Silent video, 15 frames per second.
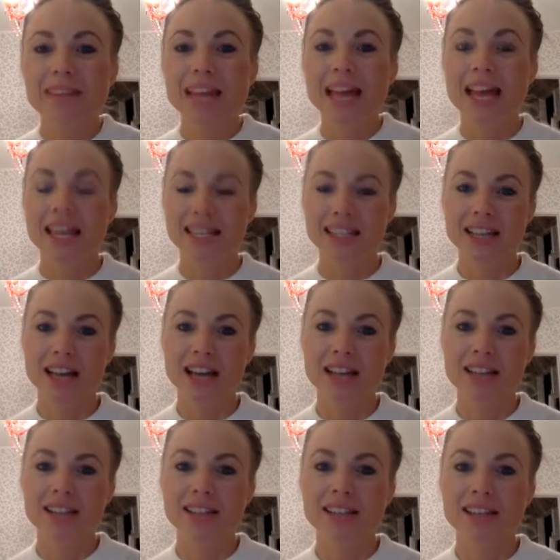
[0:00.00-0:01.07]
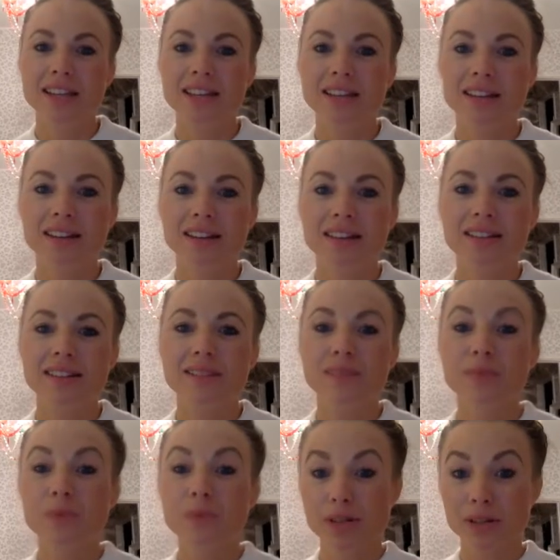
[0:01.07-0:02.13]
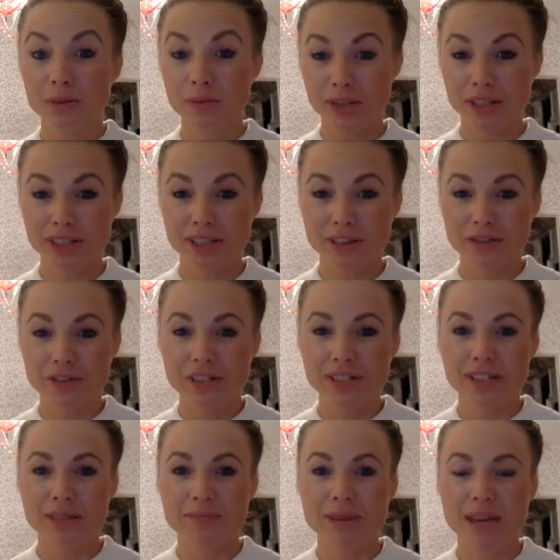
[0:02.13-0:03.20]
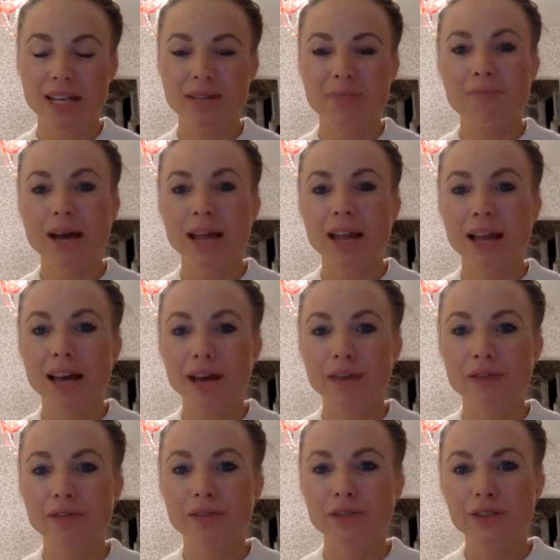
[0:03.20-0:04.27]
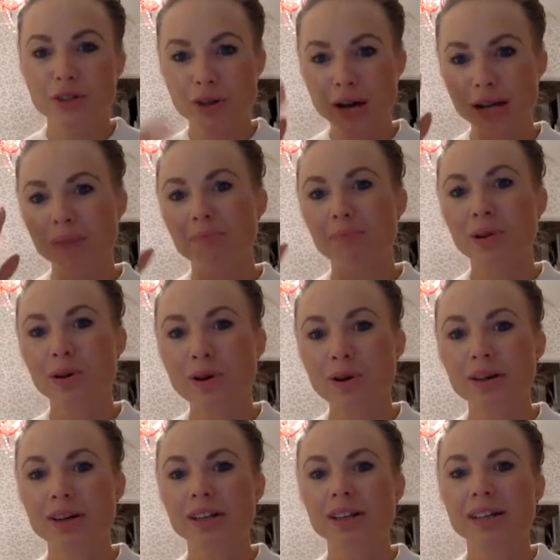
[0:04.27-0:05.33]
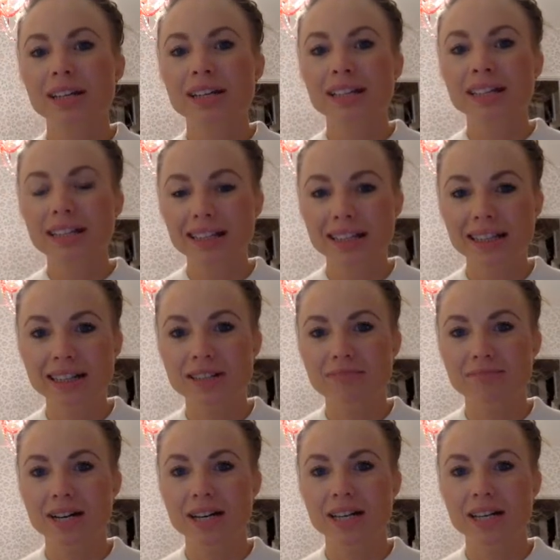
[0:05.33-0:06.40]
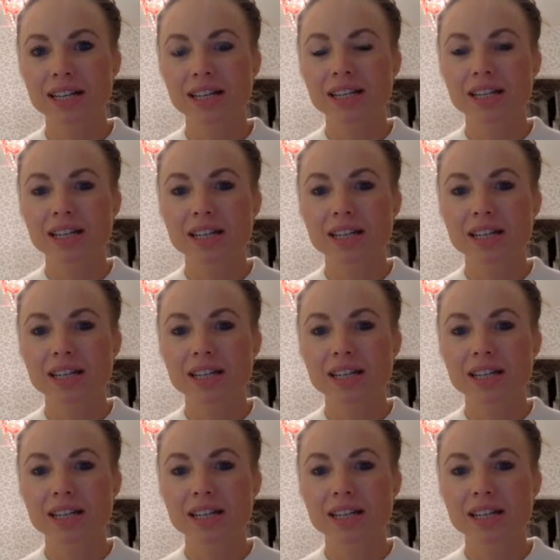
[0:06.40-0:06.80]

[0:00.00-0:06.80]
And I see that what a difference it made in my life to unblock, clear the mind.